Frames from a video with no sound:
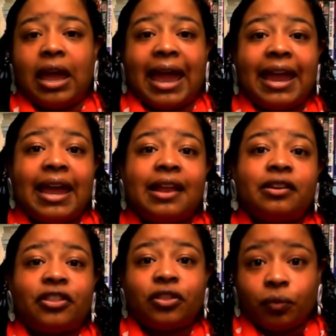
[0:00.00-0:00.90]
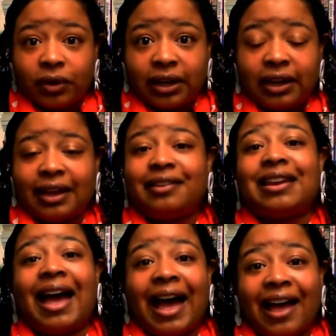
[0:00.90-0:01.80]
And 3 is
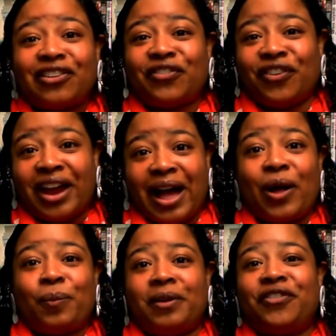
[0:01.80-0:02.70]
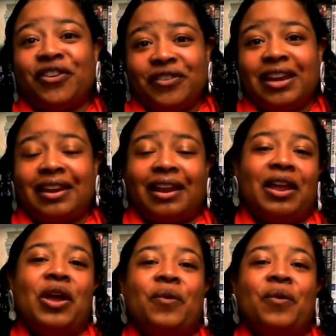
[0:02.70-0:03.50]
to ask for help if you need it.